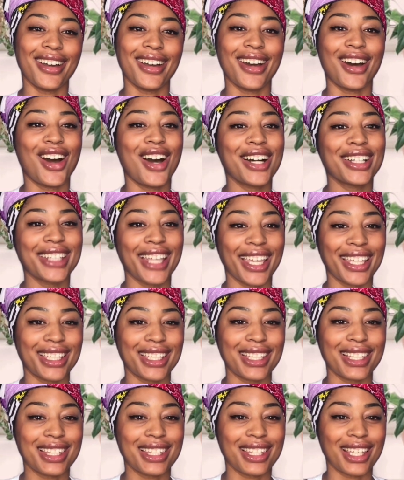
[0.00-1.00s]
All that
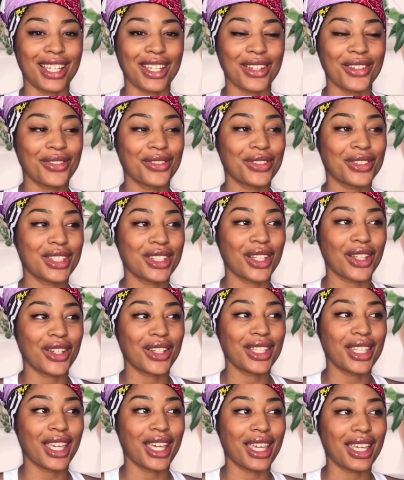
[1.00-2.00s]
good stuff. So
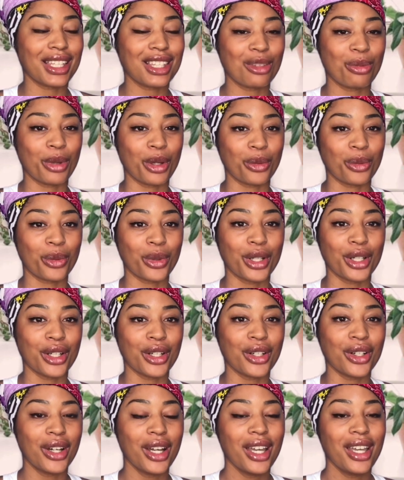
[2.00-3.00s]
yeah, it's been
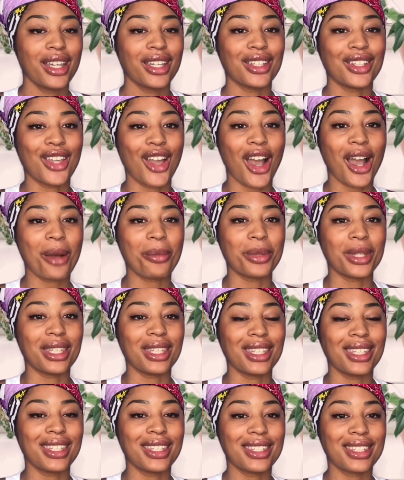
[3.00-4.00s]
real. Y'all be
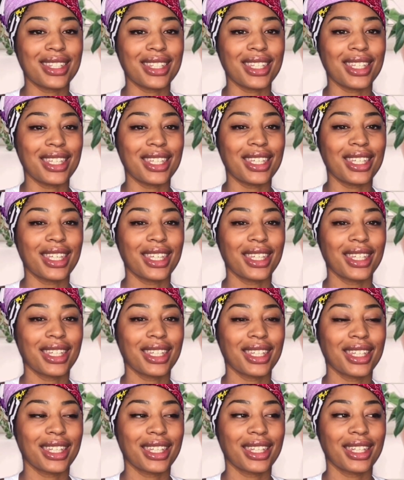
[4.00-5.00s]
easy.
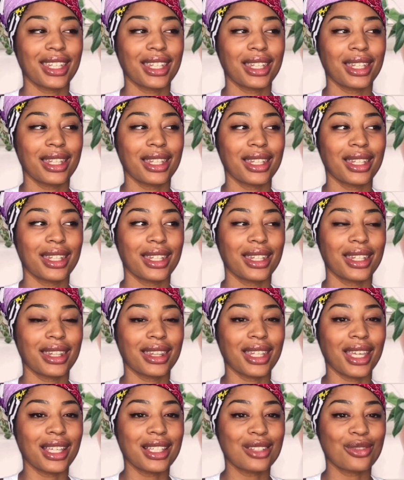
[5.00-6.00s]

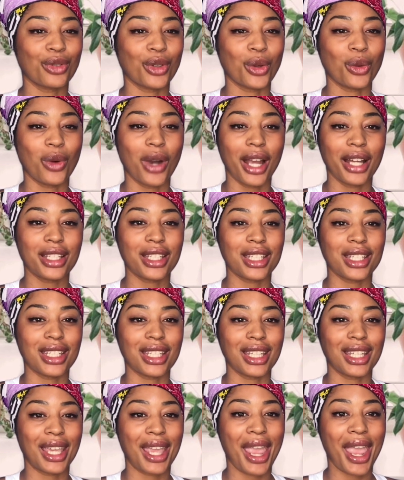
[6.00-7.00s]
Thanks for
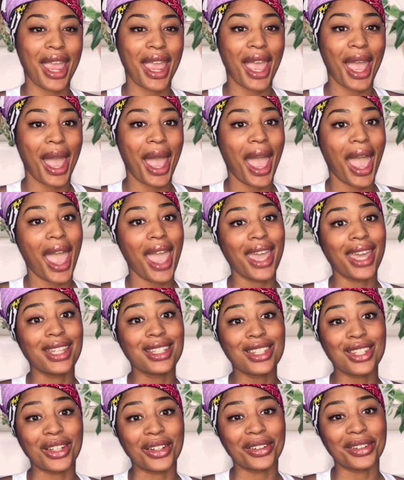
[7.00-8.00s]
watching.
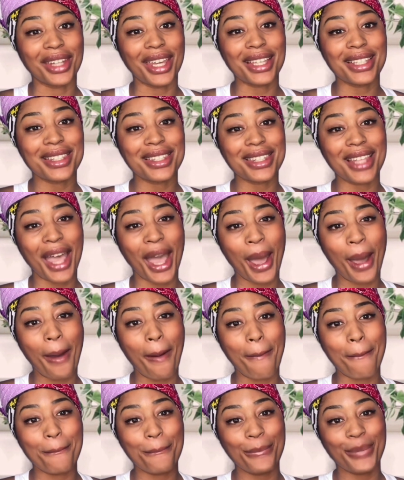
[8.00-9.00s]
Until next
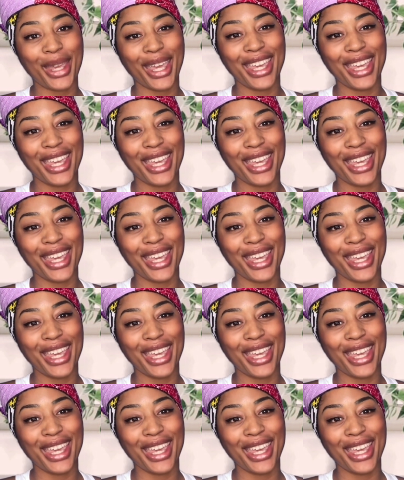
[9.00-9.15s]
time.